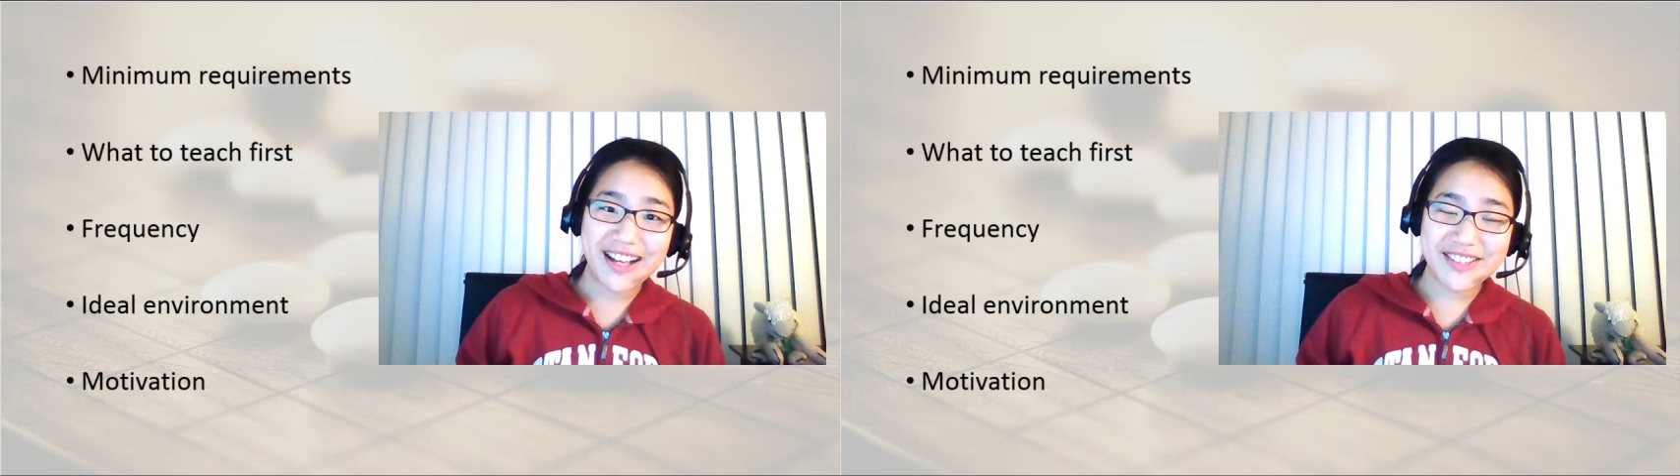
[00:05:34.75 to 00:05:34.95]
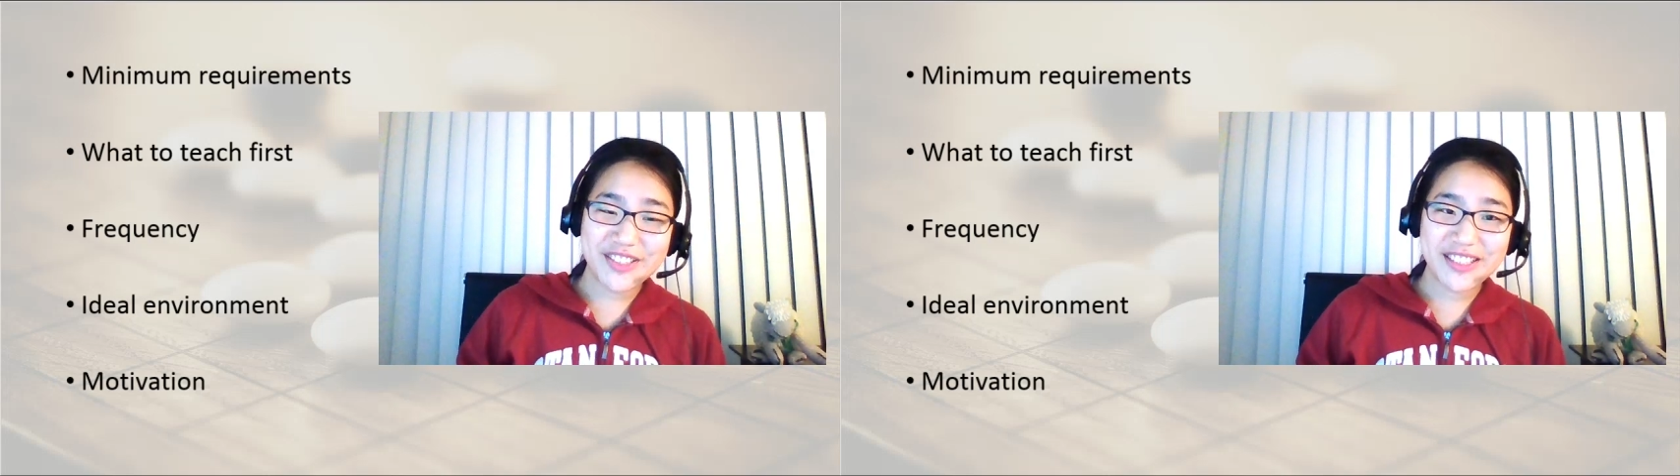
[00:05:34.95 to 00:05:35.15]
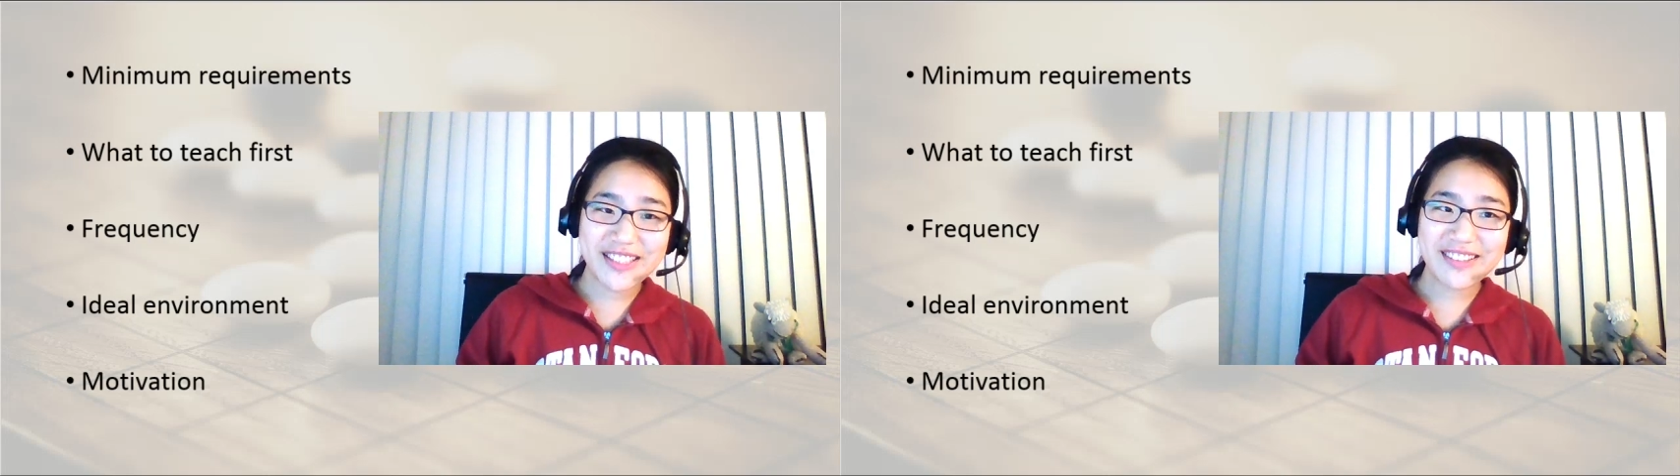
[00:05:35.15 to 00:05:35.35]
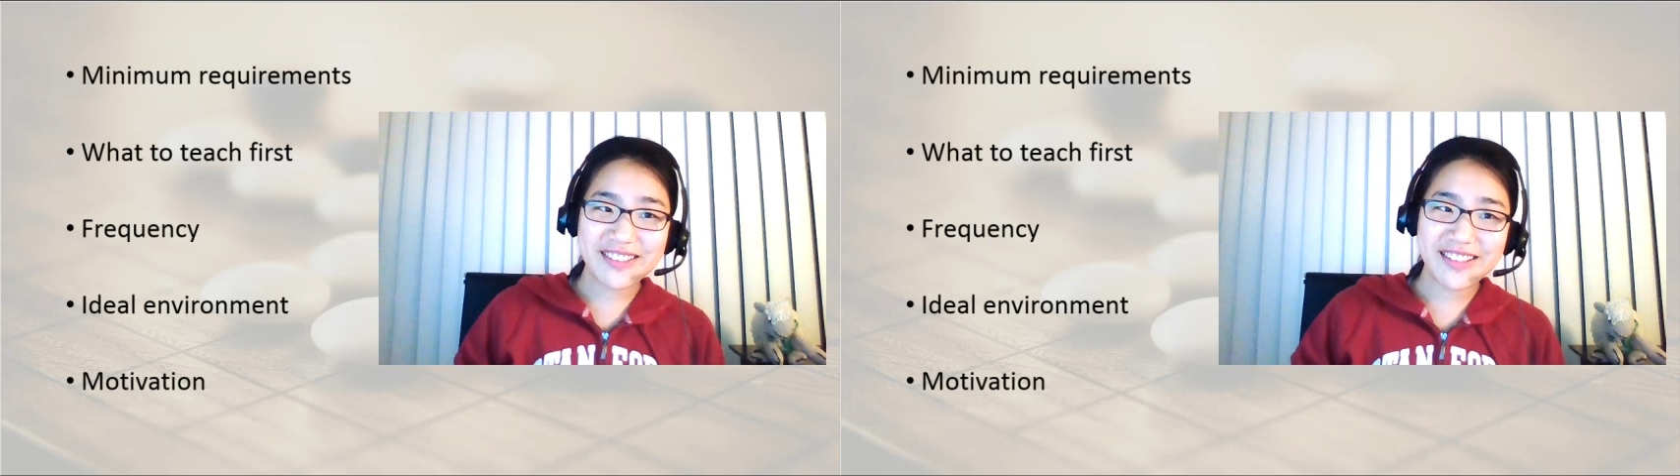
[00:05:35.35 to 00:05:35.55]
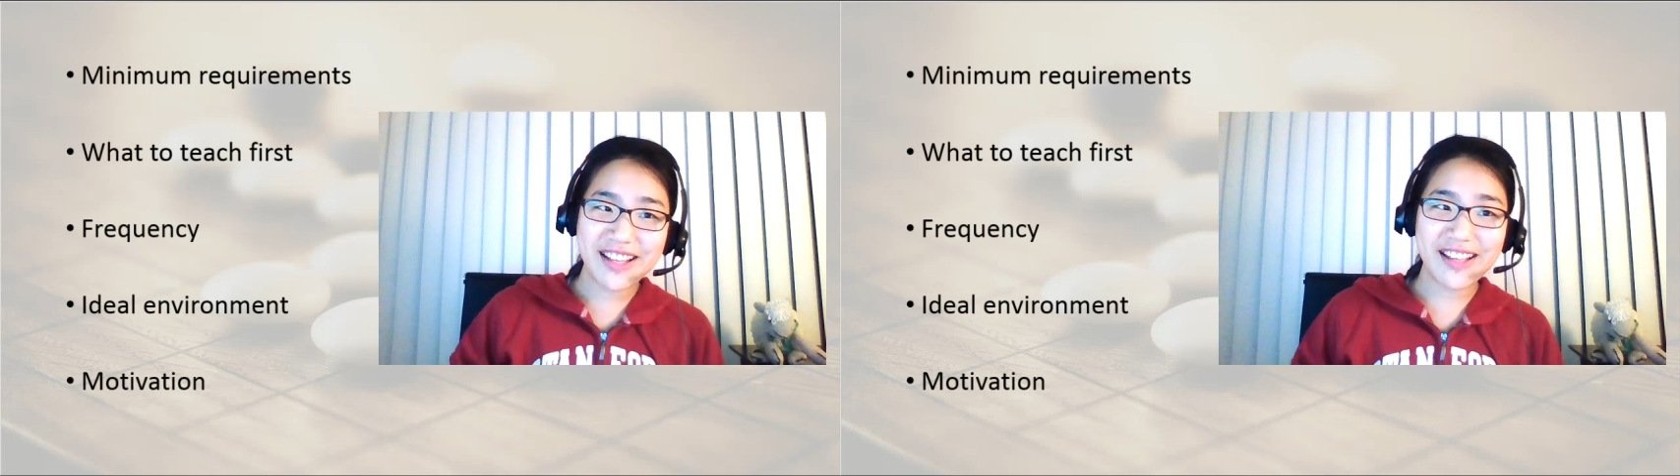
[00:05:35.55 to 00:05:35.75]

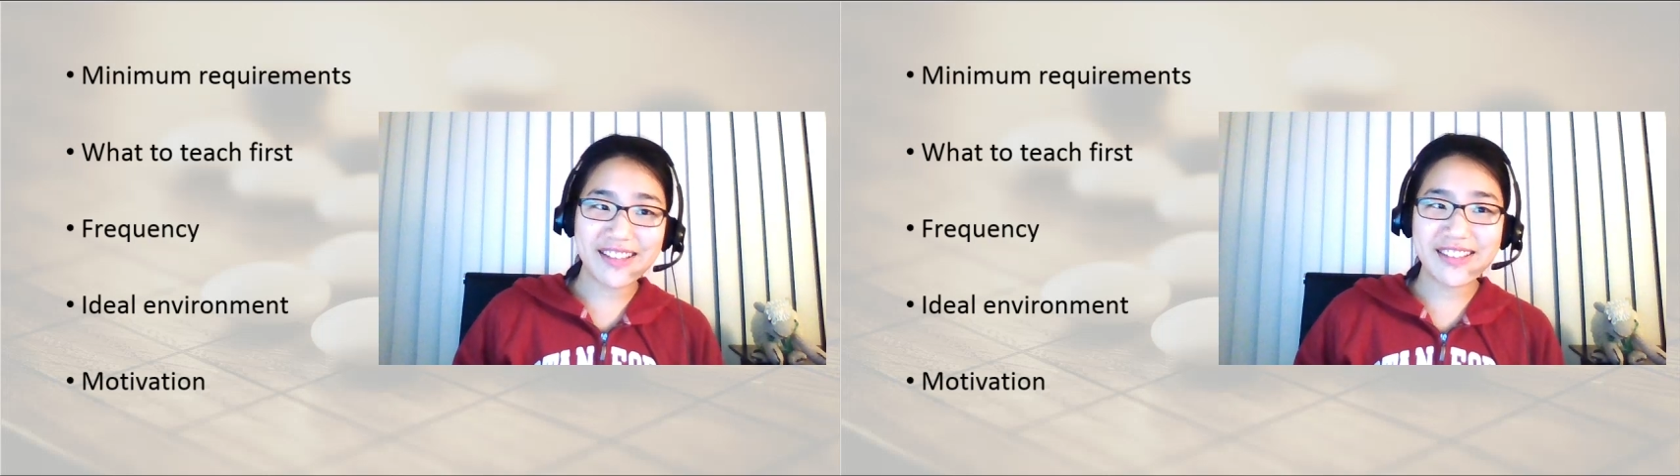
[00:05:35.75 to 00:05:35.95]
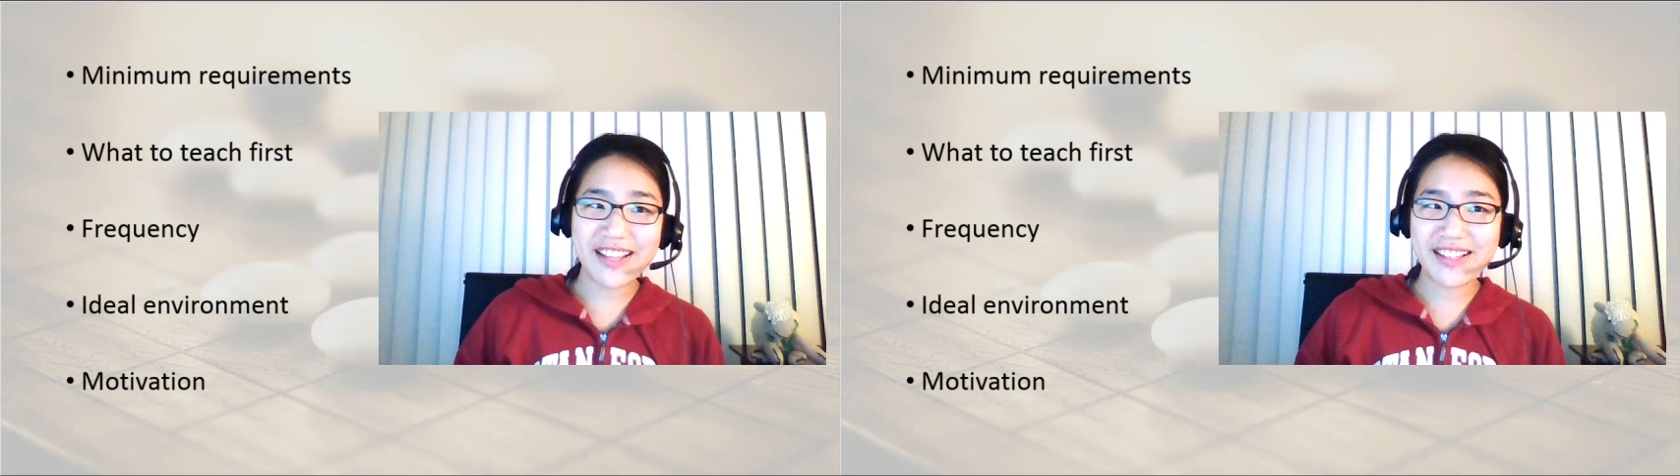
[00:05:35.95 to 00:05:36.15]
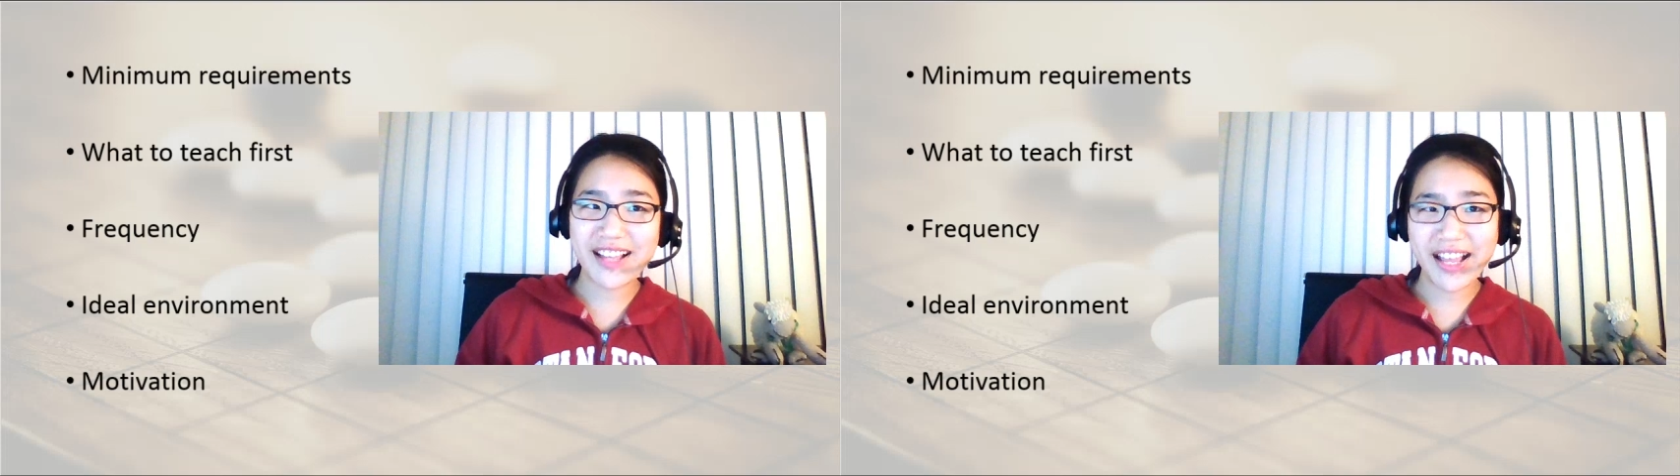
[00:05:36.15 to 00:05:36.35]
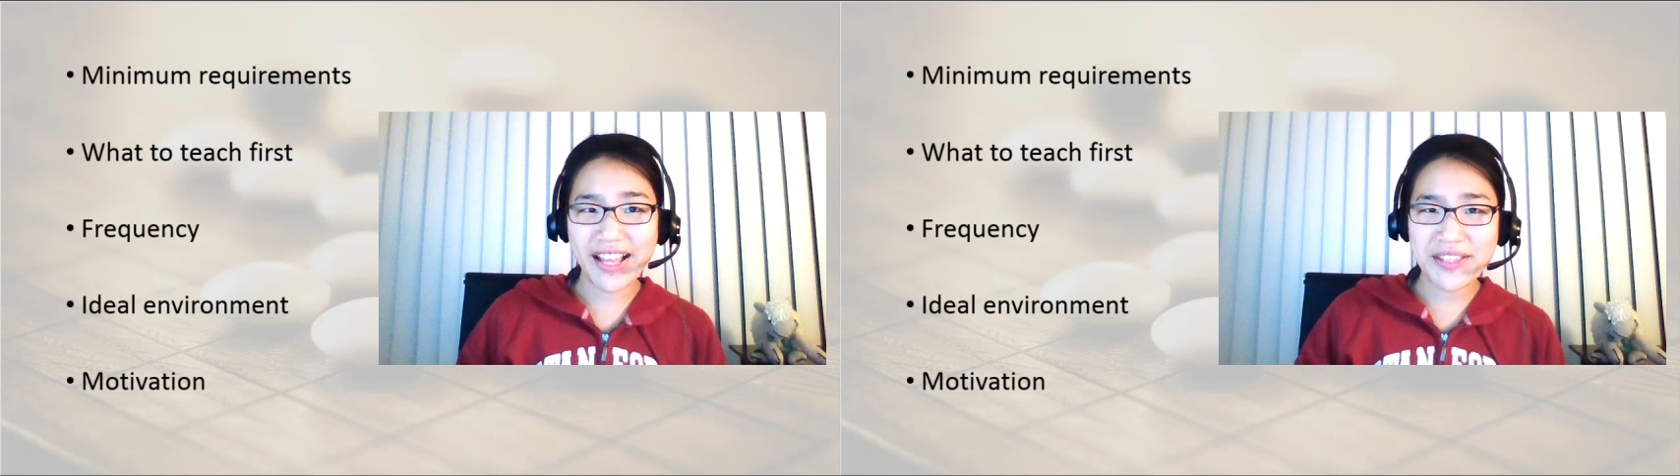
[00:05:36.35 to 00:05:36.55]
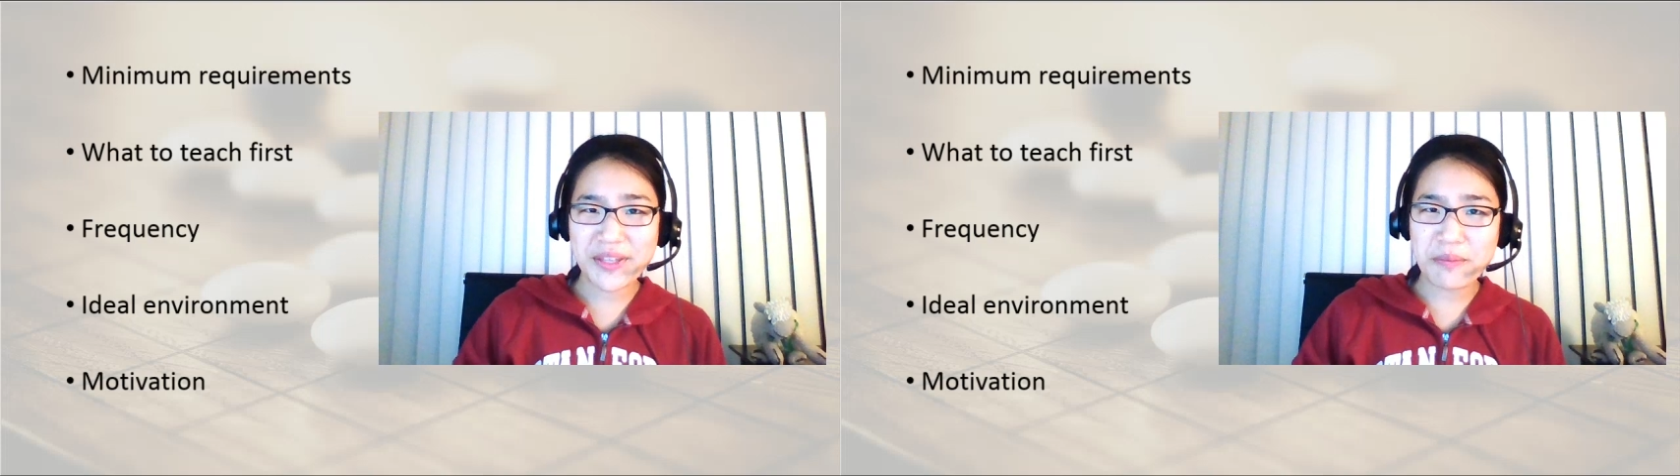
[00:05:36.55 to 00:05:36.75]
Children can get
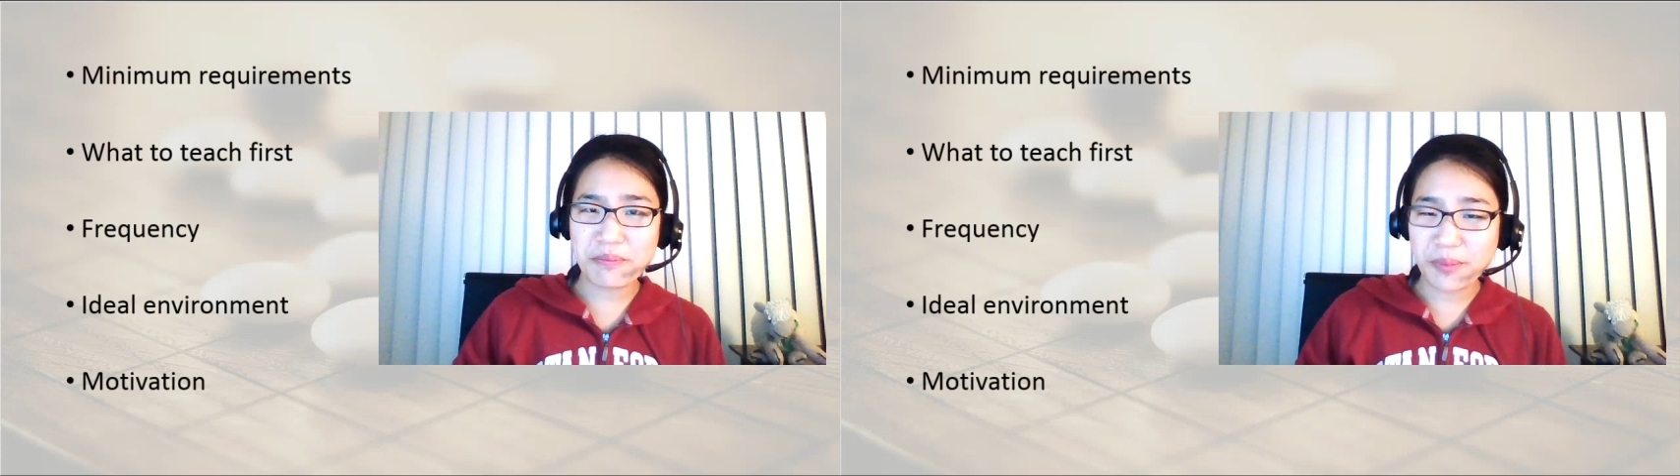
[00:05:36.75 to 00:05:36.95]
kind of